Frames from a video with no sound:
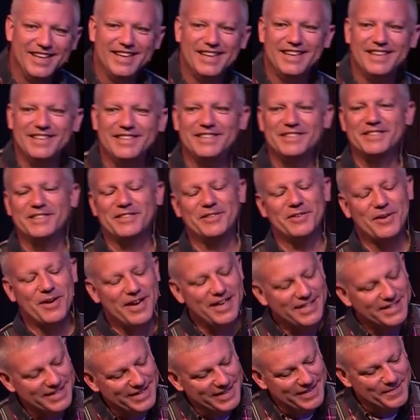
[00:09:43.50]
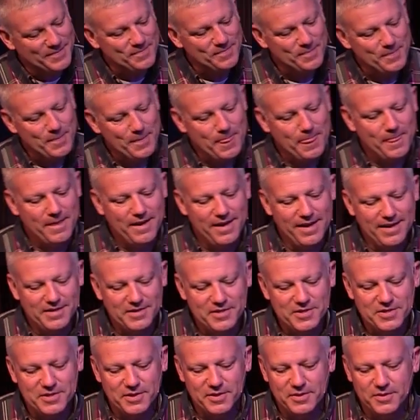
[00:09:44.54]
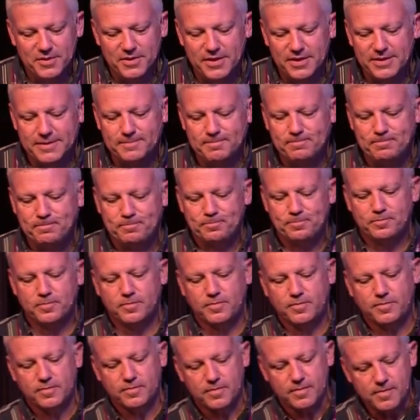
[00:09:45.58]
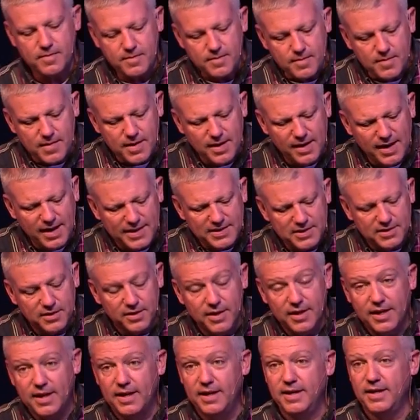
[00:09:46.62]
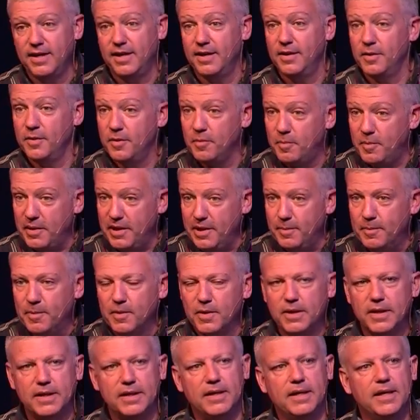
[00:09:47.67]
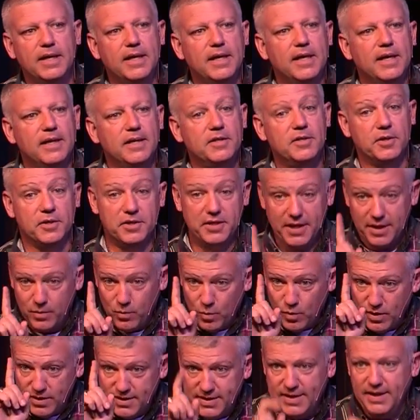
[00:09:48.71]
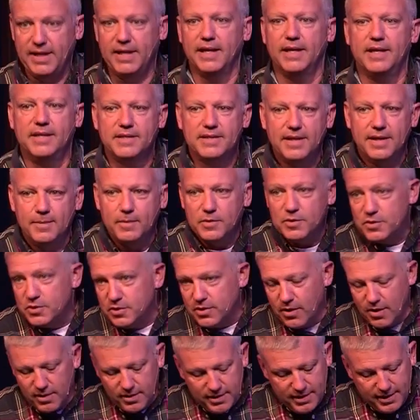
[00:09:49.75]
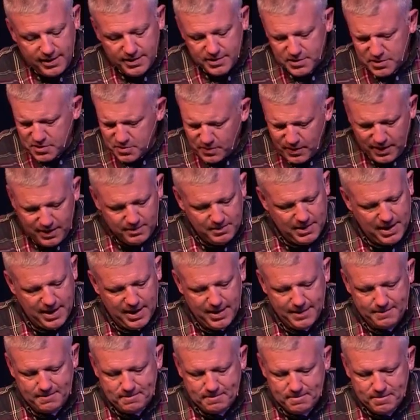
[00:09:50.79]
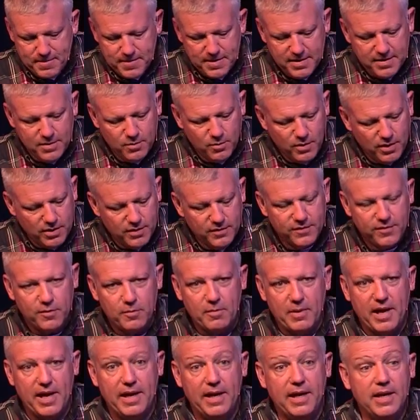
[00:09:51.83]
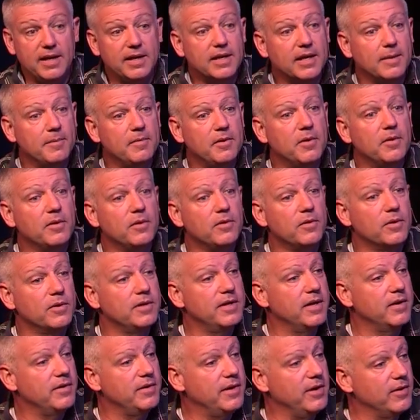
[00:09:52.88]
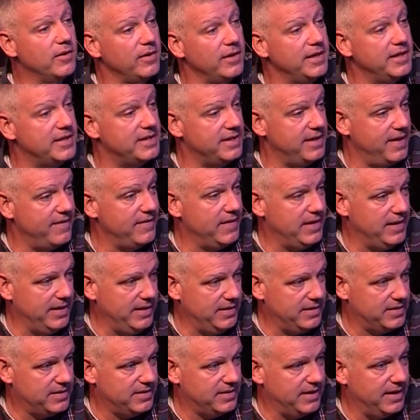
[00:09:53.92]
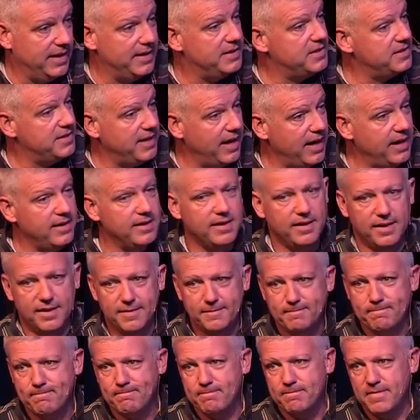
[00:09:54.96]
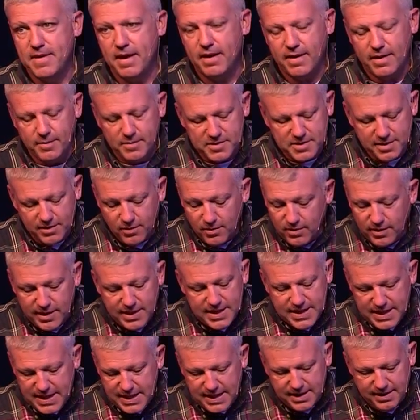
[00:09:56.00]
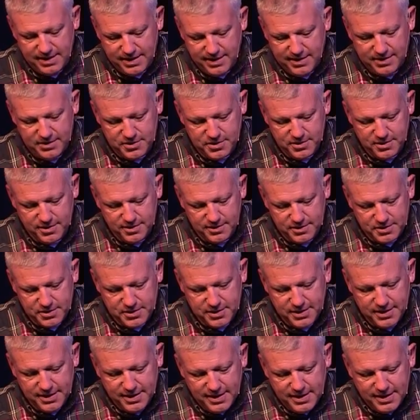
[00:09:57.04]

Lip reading: This is crazy. And so I started getting to know the people, and the church had one deacon. His name was Charlie, sweet man, wonderful man. He had come to know the Lord there in the early 70s and had stayed there. Now he was the only deacon at the church.